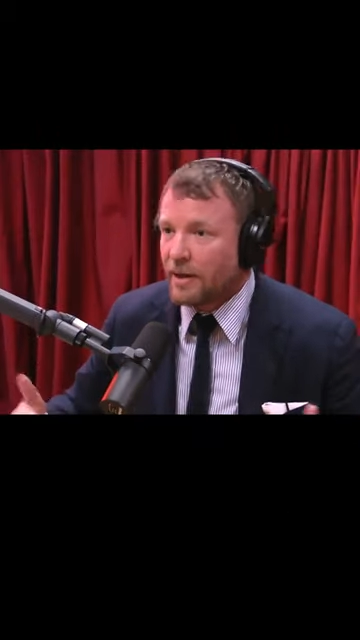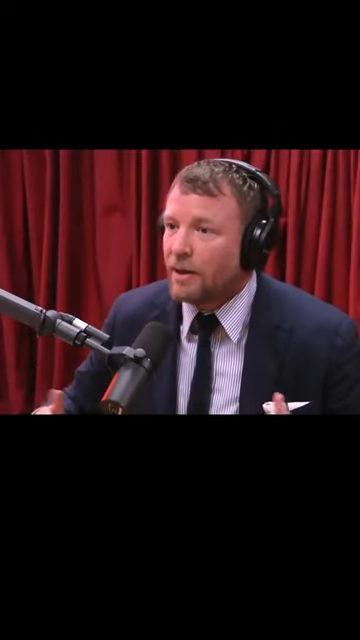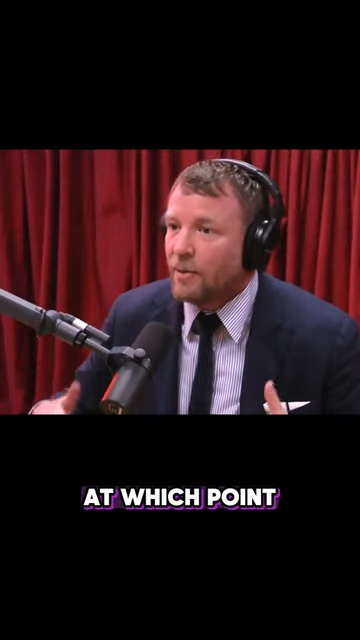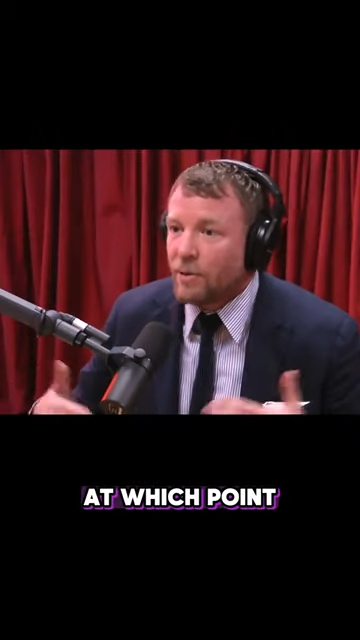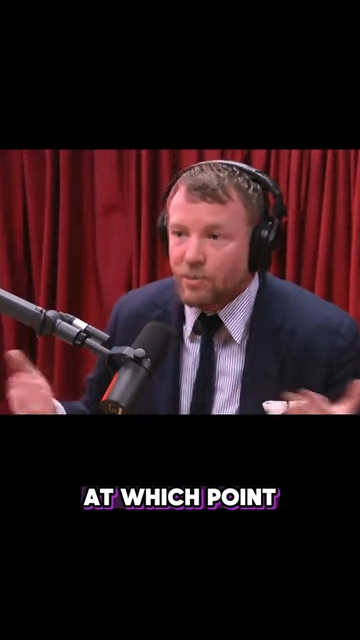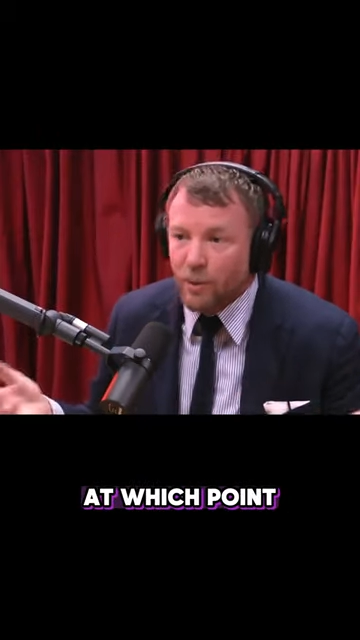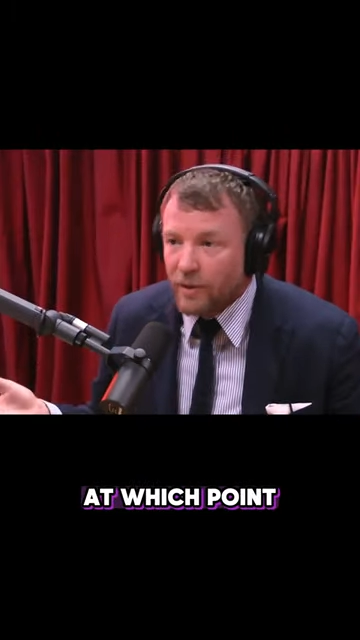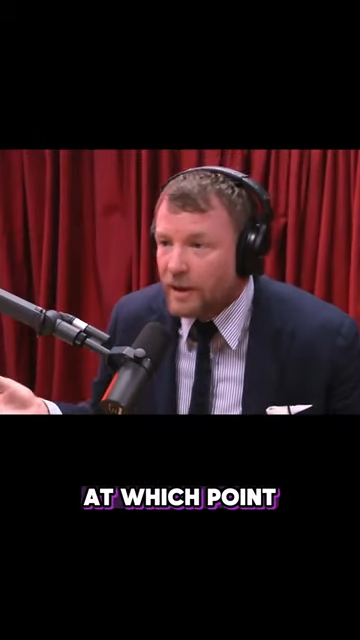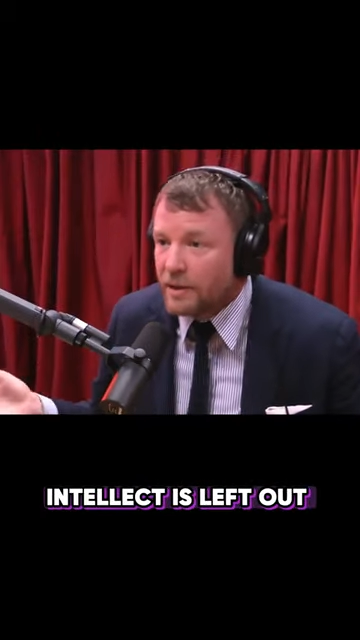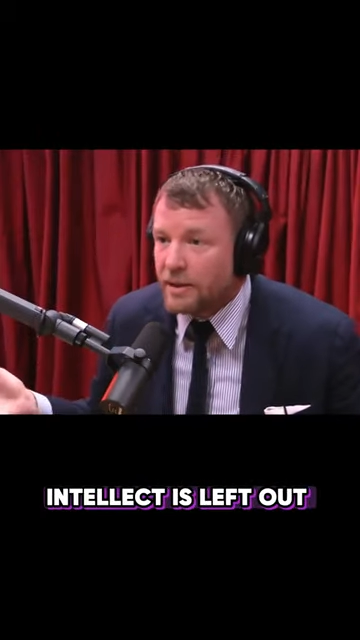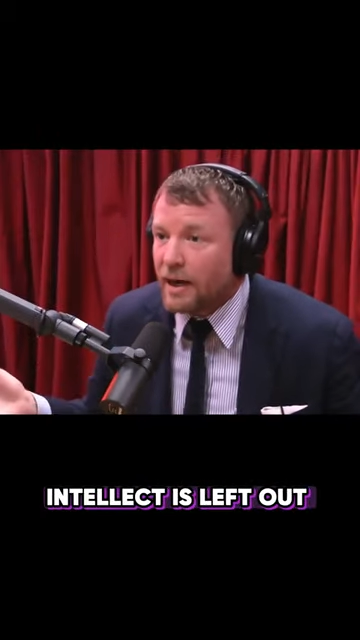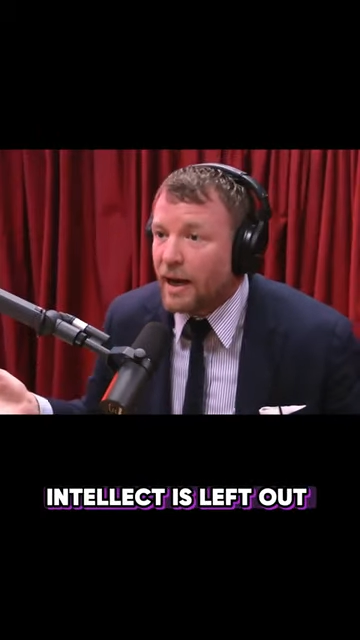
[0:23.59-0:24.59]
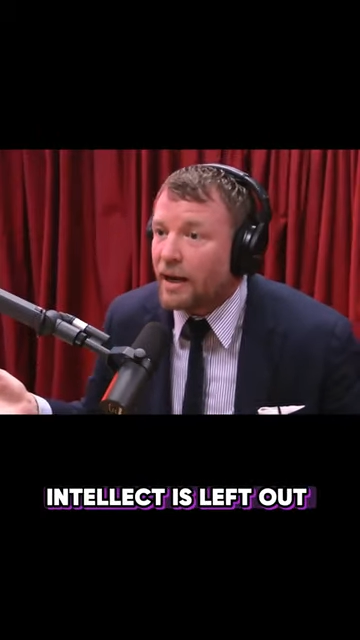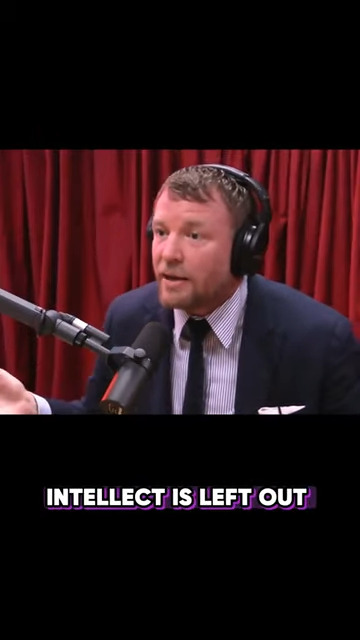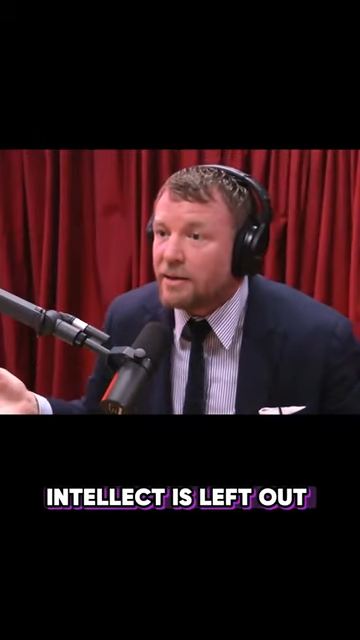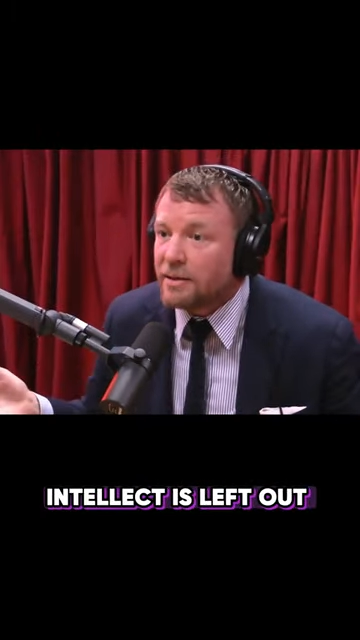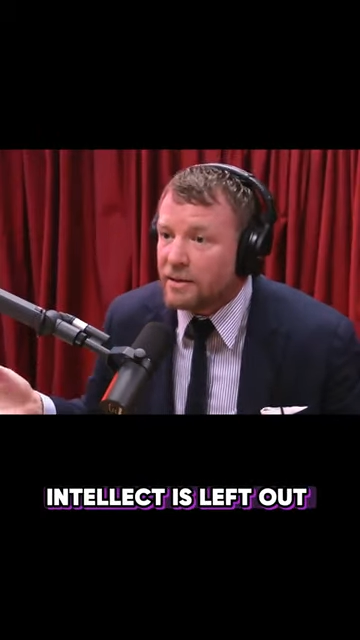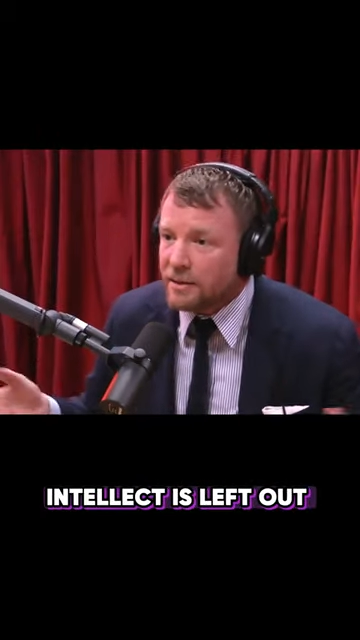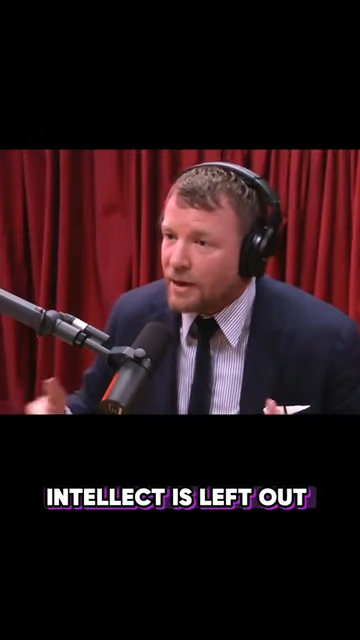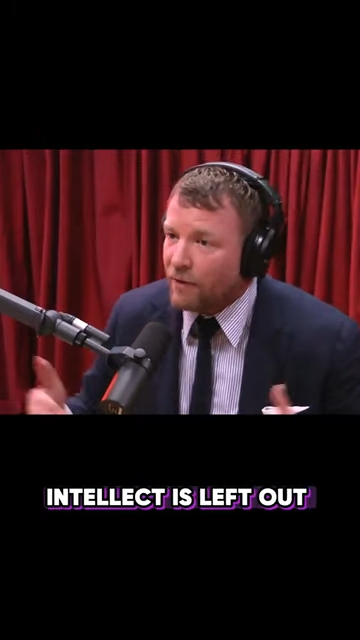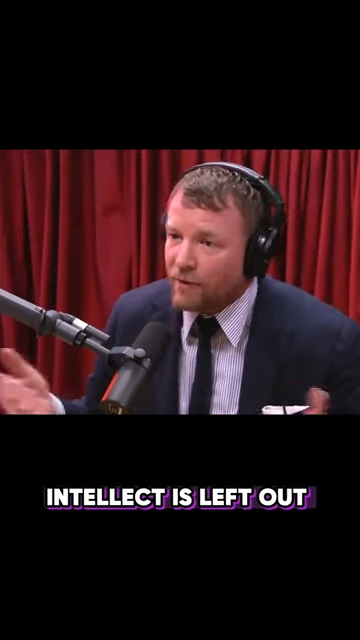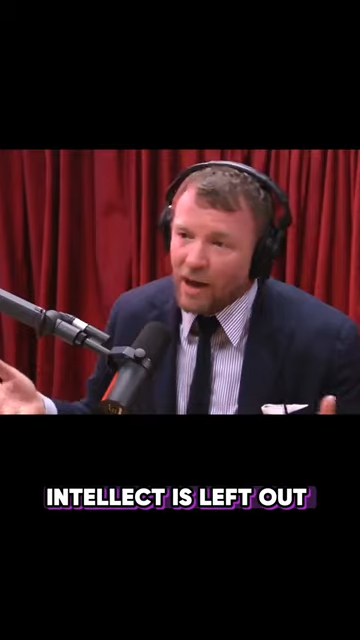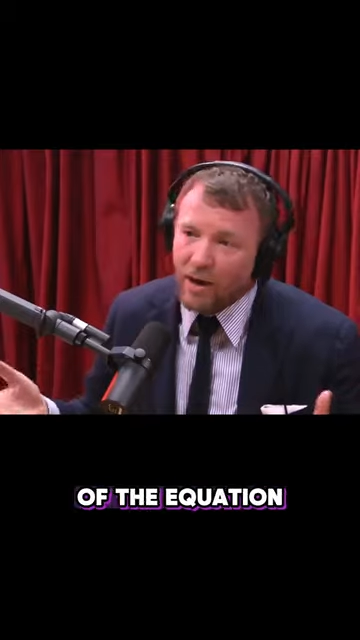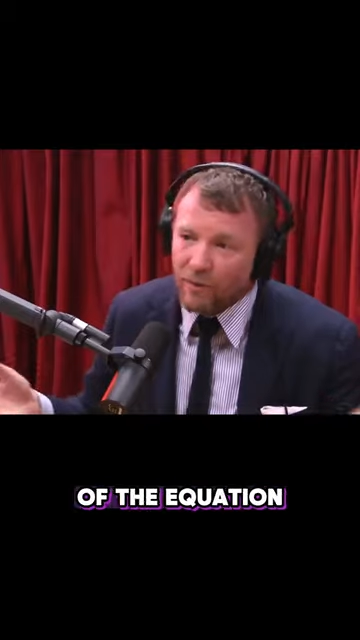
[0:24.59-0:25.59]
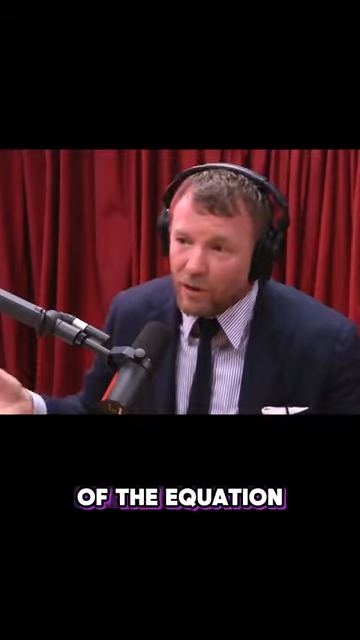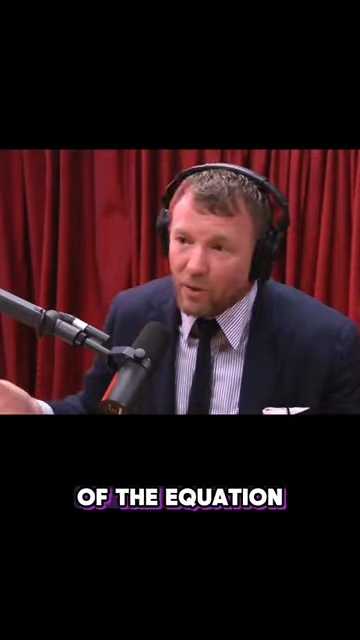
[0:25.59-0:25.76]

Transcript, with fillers: At which point the intellect is left out of the